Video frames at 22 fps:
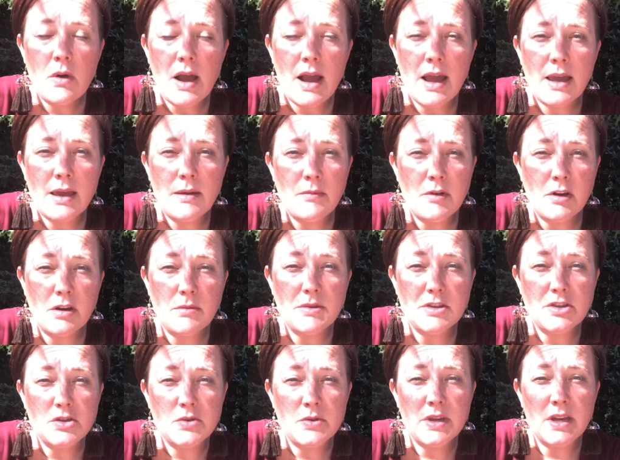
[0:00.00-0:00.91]
I am going to
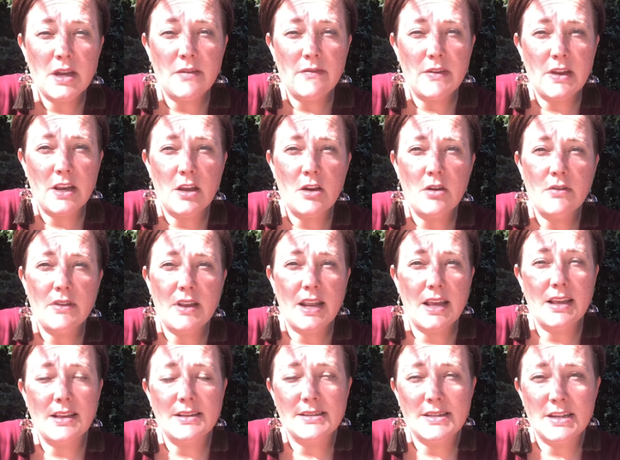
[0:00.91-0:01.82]
be doing a video that
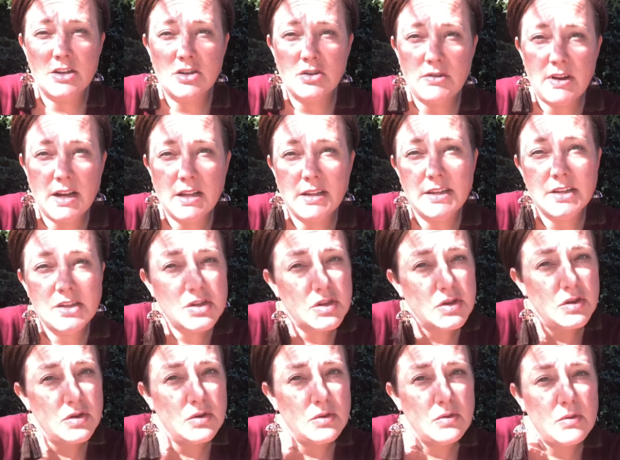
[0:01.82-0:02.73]
I can send directly to
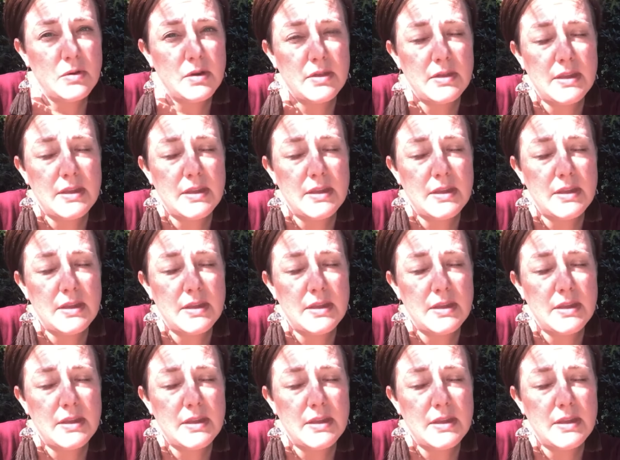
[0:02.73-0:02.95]
you